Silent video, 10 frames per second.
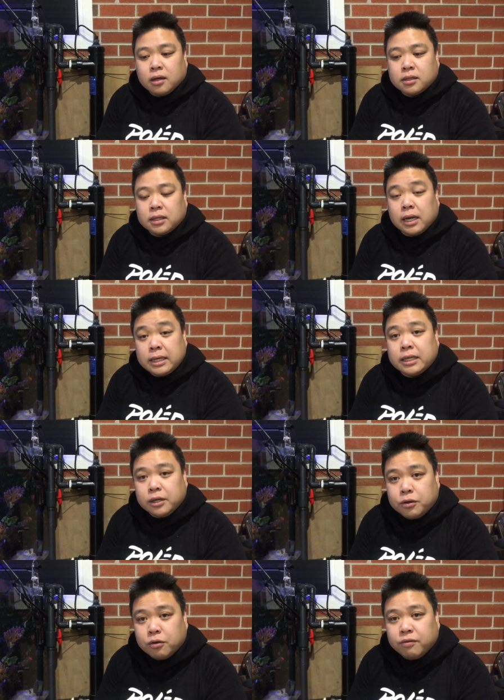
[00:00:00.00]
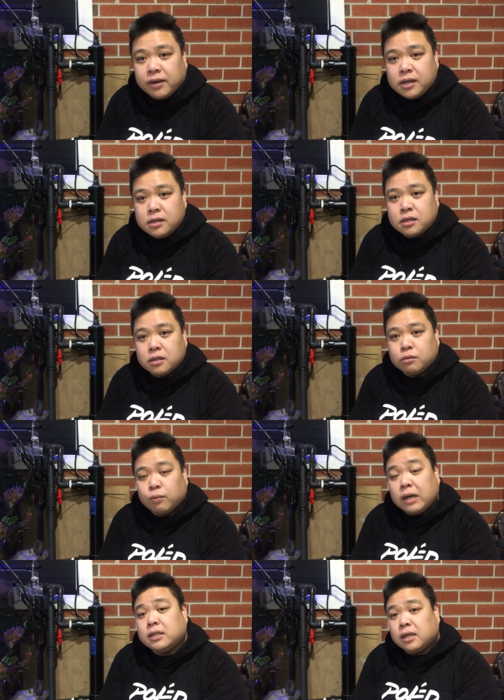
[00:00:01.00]
selecting a UV to,
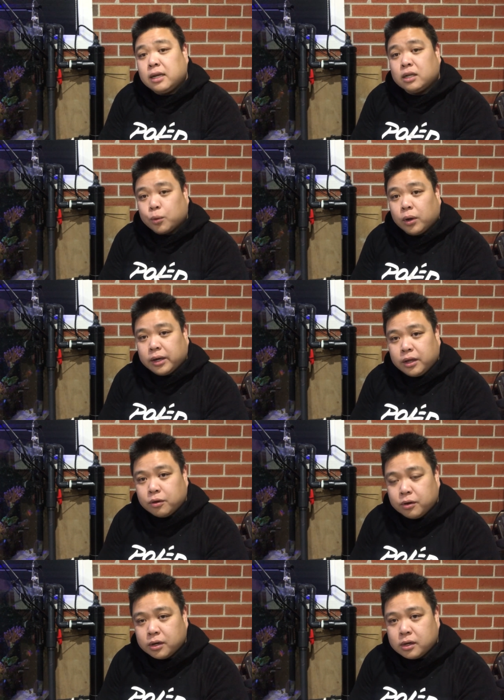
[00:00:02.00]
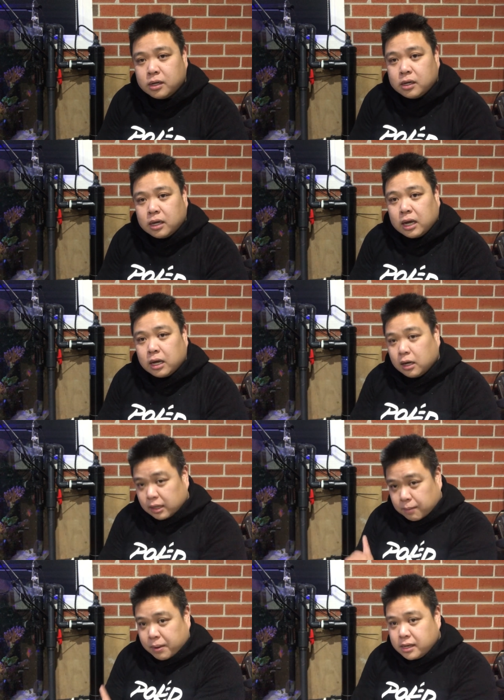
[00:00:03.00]
one, select a quality unit,
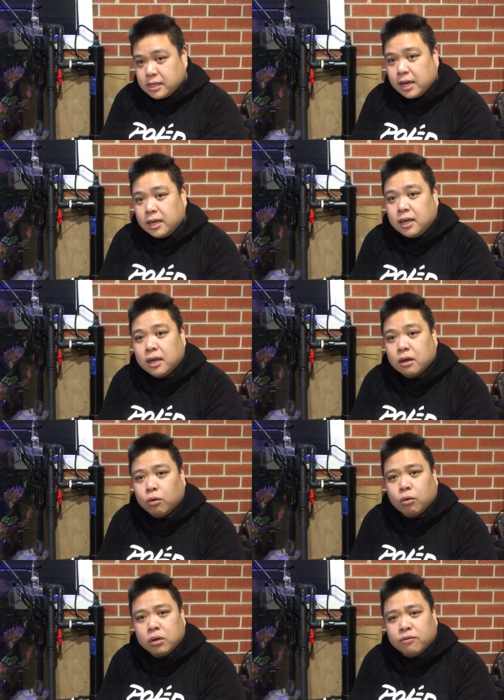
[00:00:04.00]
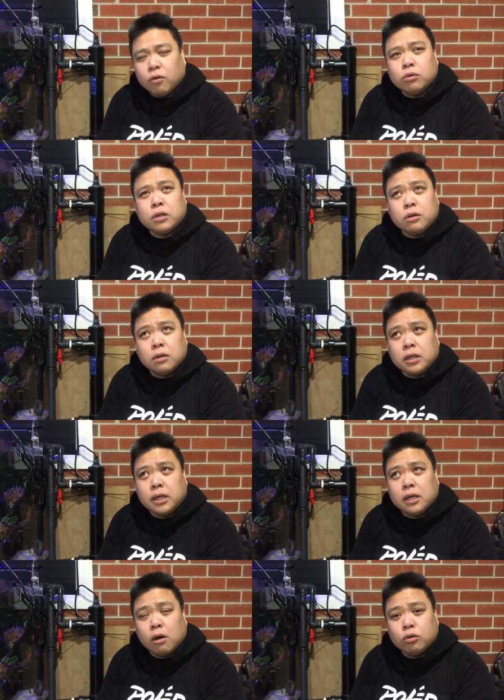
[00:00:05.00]
like the Pentair here, or you've also got
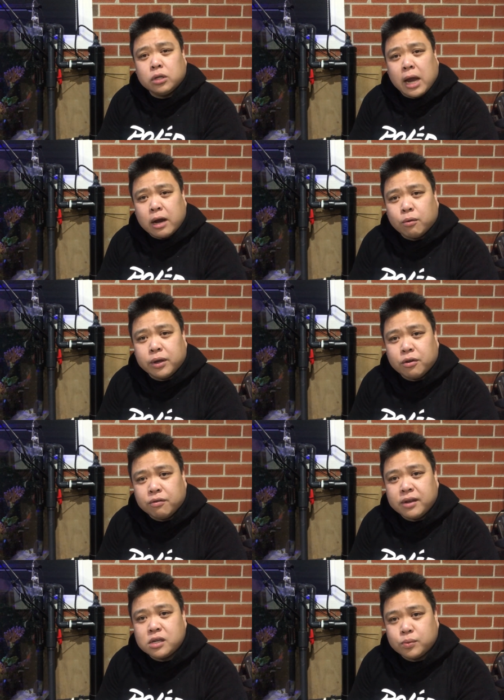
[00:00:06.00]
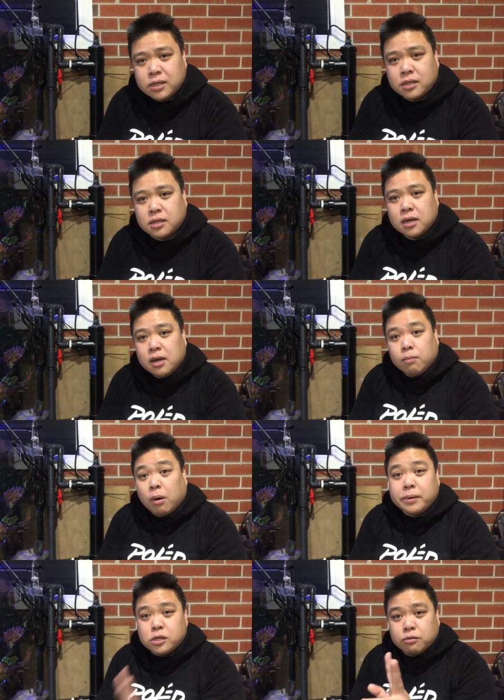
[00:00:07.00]
the Ultra Aqua UV Twists,
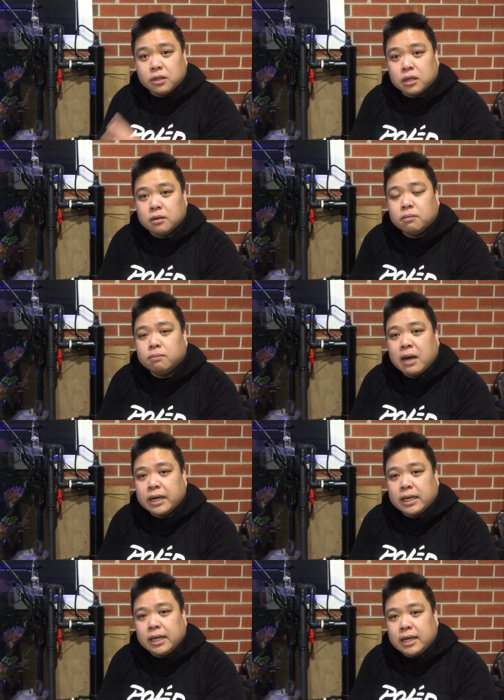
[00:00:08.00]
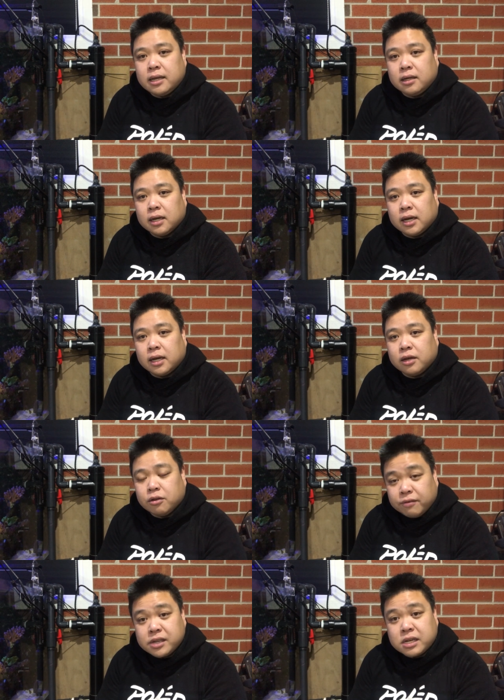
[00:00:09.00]
probably two of the market leading
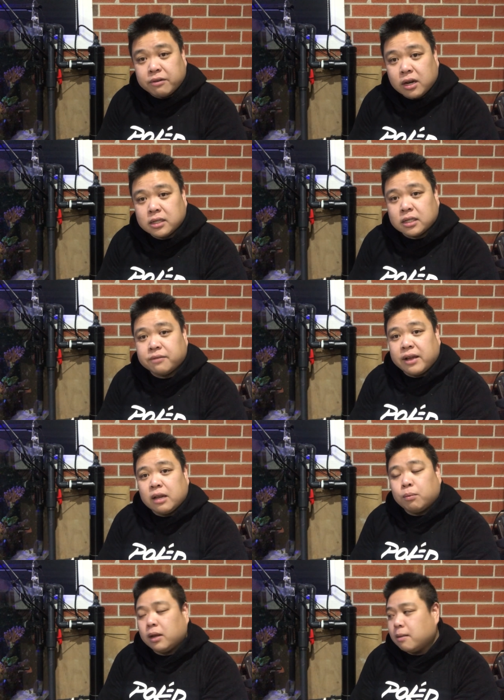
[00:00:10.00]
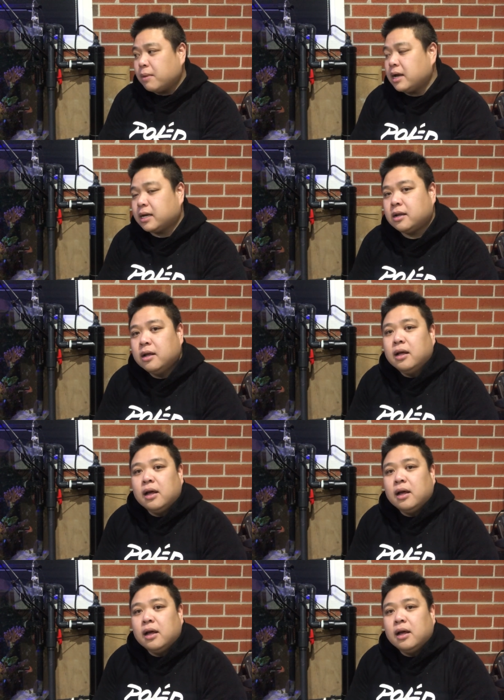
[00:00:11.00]
UV sterilizers available in the market.